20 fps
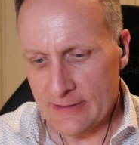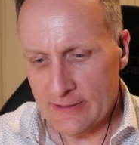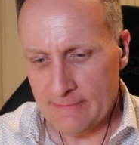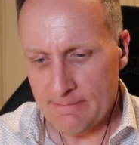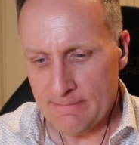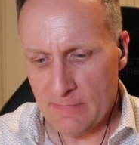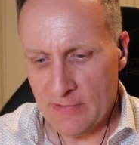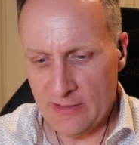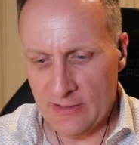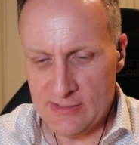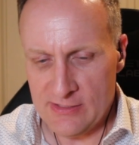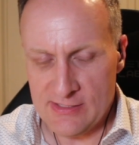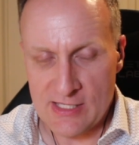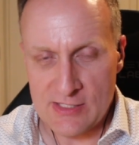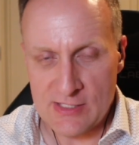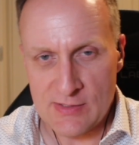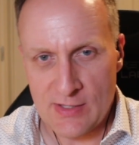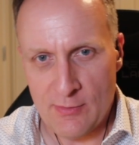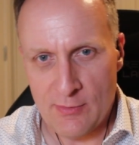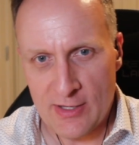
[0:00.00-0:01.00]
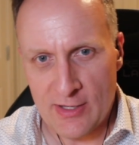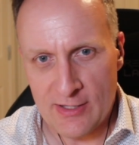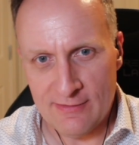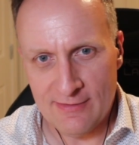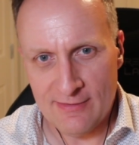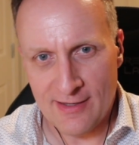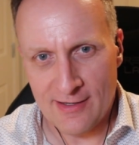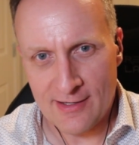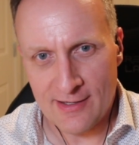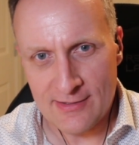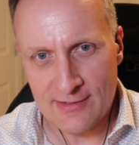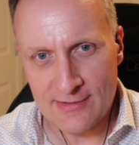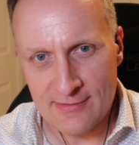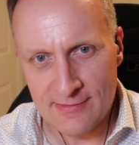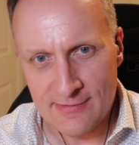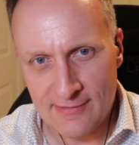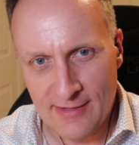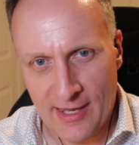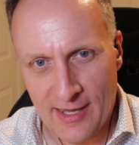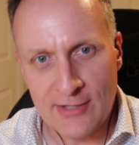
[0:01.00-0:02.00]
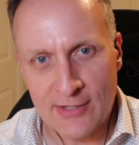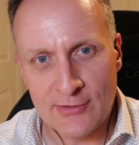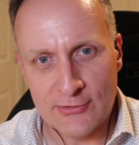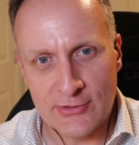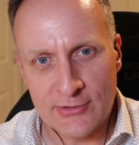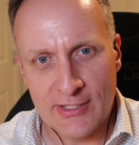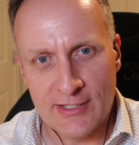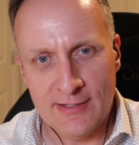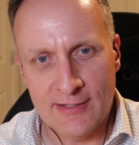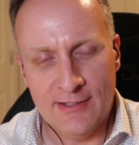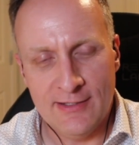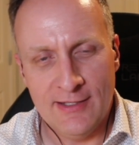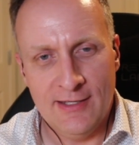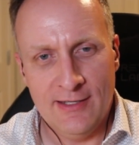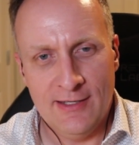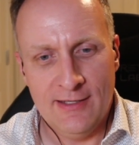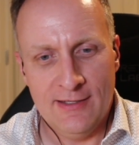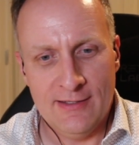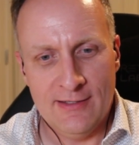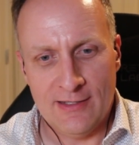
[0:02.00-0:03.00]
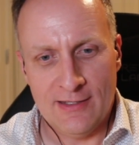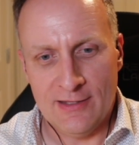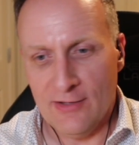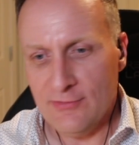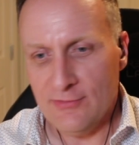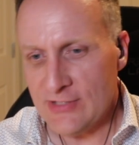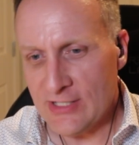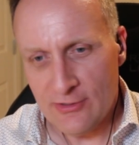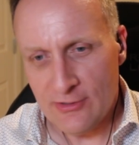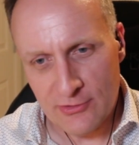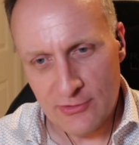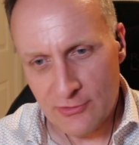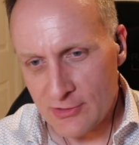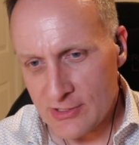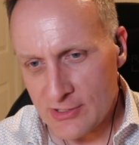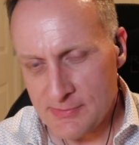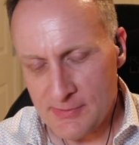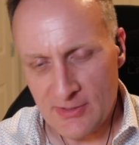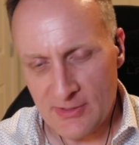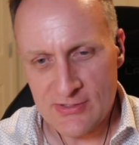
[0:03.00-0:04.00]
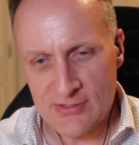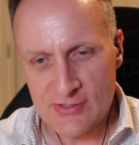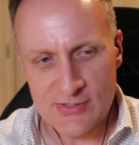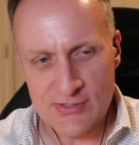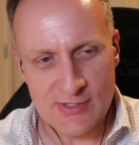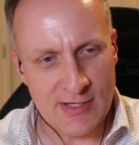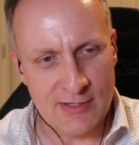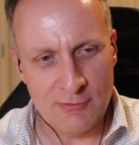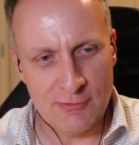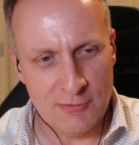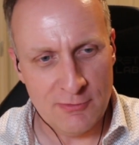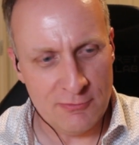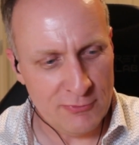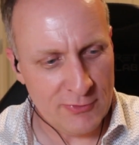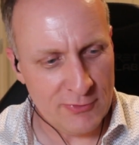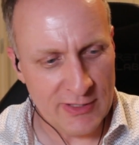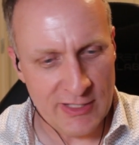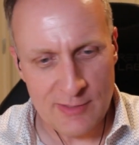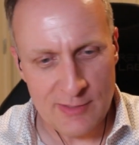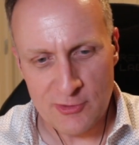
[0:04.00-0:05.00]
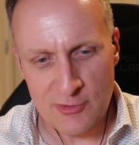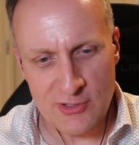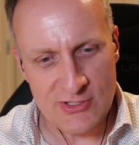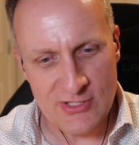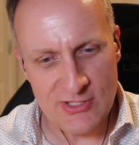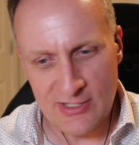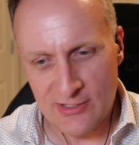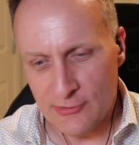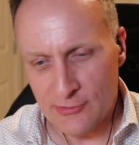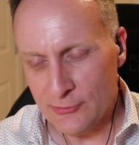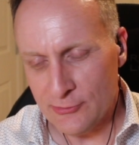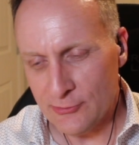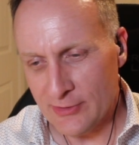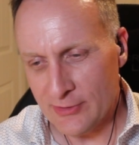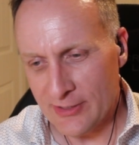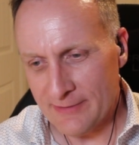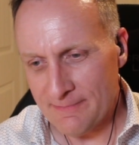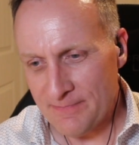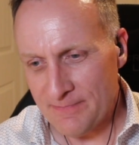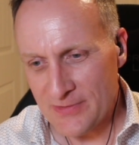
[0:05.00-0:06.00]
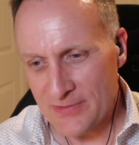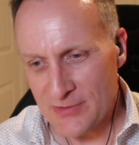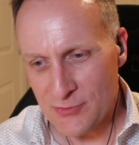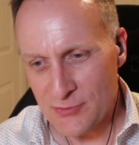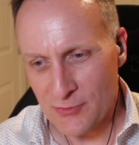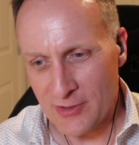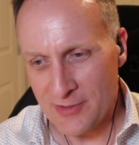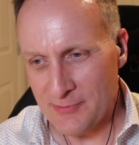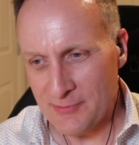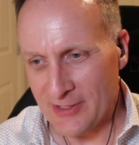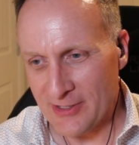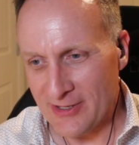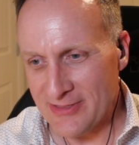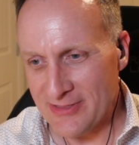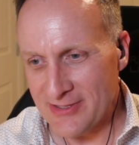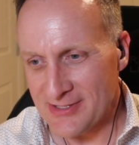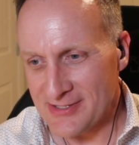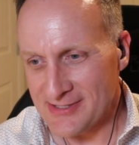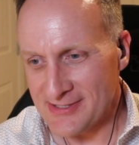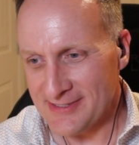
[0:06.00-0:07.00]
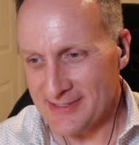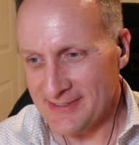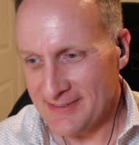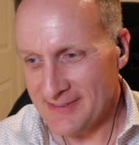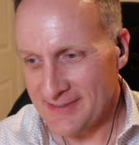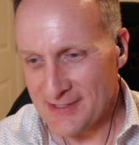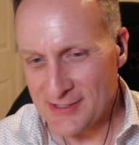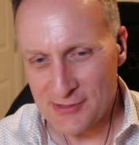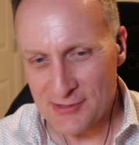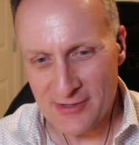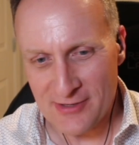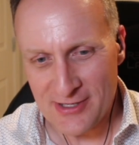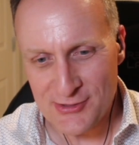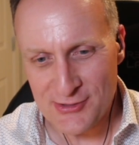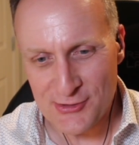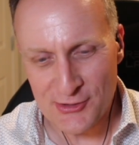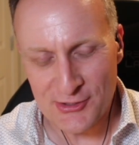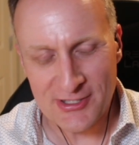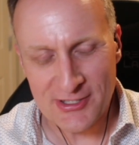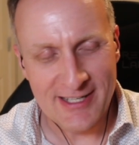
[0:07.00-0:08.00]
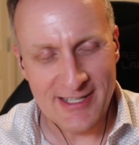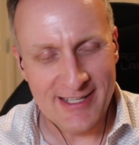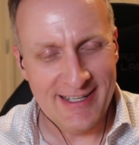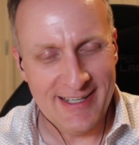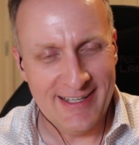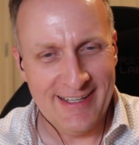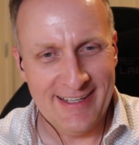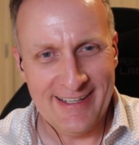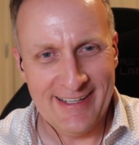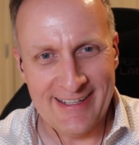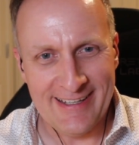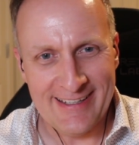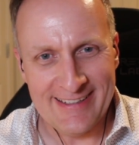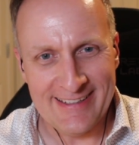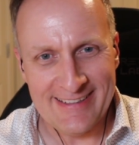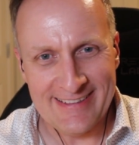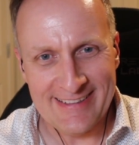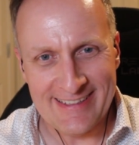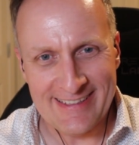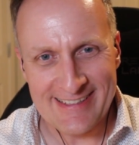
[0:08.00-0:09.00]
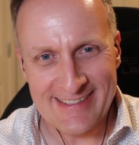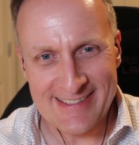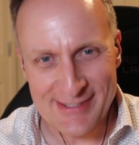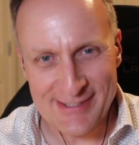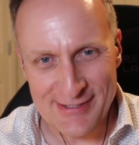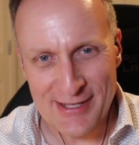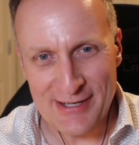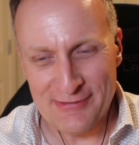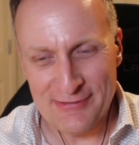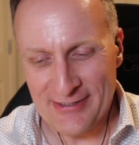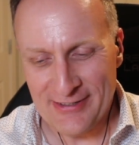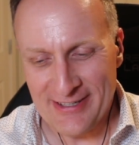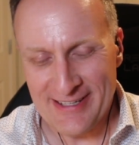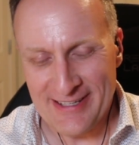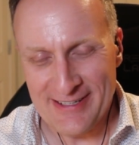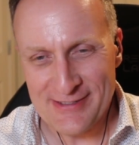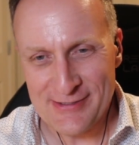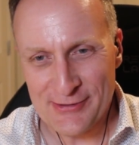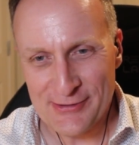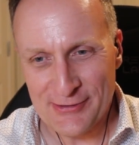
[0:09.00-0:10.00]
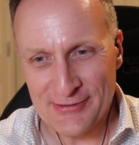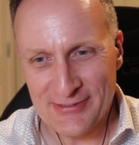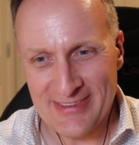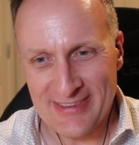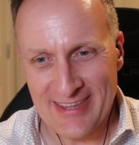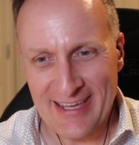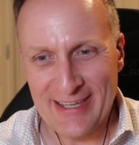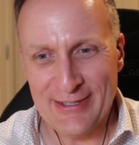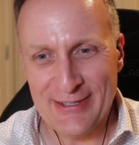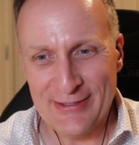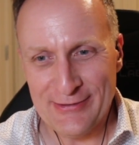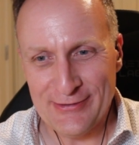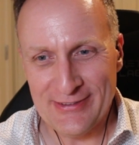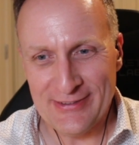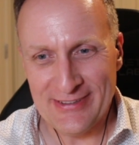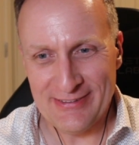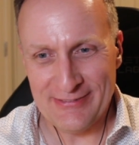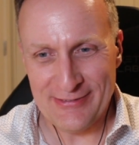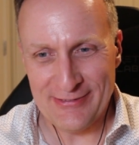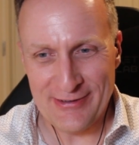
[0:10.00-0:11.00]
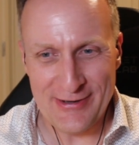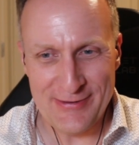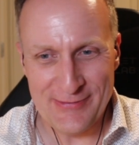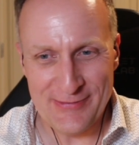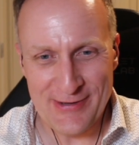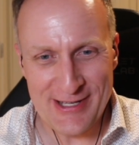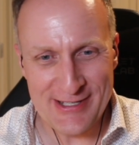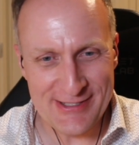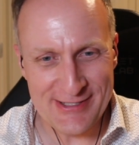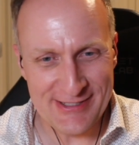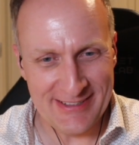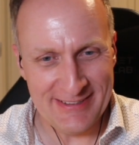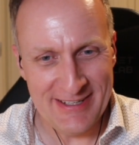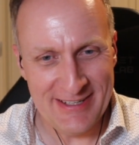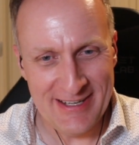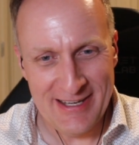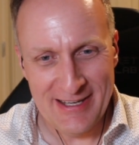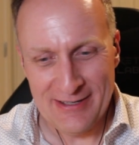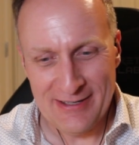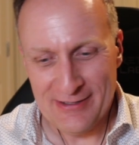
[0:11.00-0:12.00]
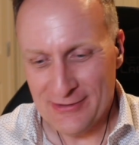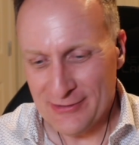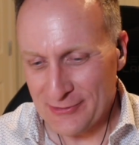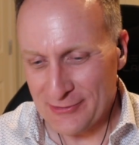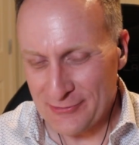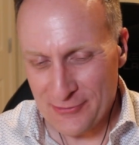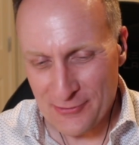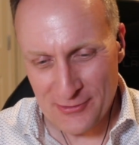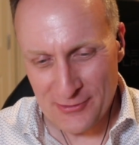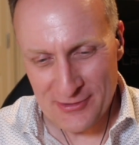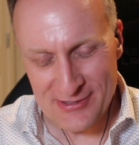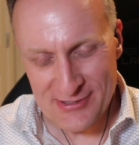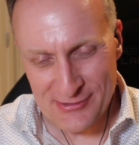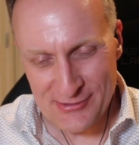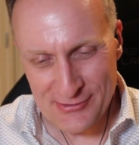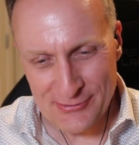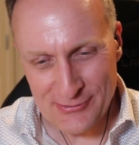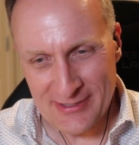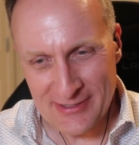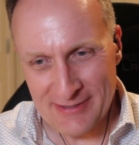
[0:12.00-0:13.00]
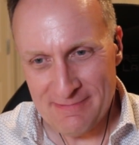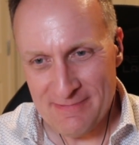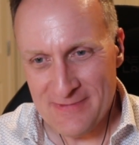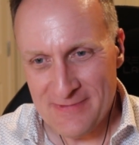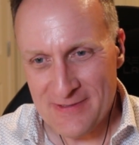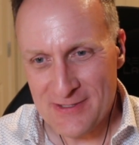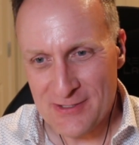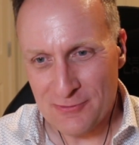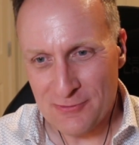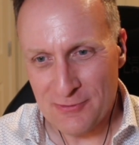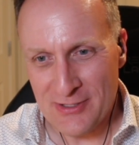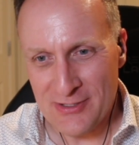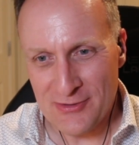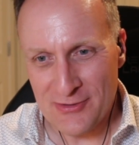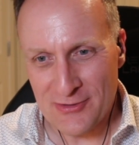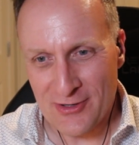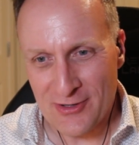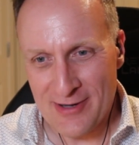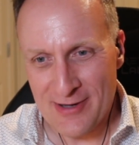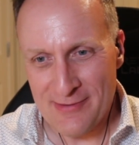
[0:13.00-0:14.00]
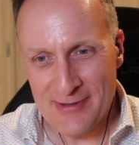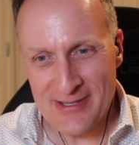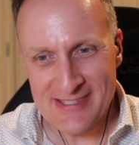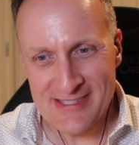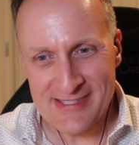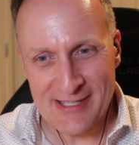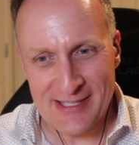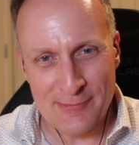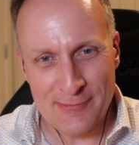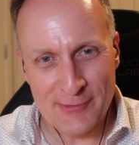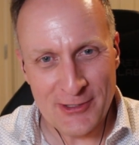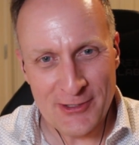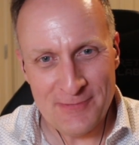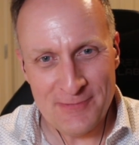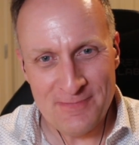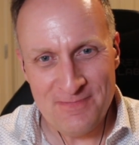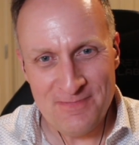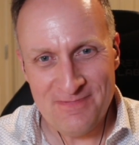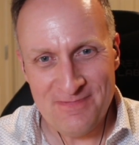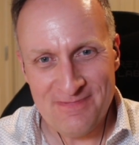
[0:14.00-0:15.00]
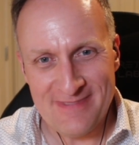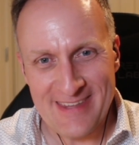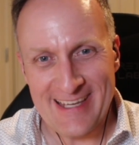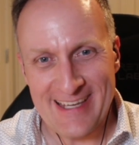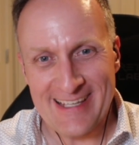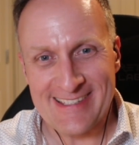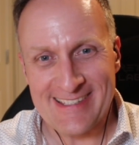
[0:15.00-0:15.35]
At least that's how I handled it. I'd love to hear your experiences. I really appreciate you joining me on this adventure, and it's a lot of fun. So thank you very much, and I'll look forward to reading your comments down below. Thanks.